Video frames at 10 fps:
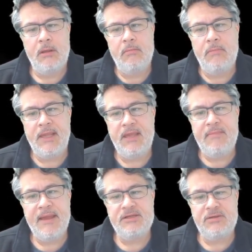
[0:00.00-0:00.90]
Mickey
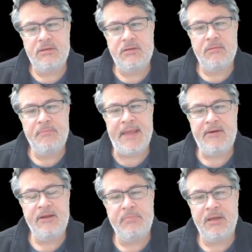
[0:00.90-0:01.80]
Mantle,
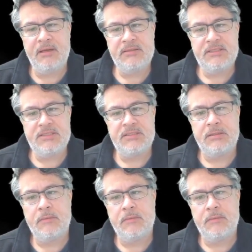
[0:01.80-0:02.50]
Barry Bonds.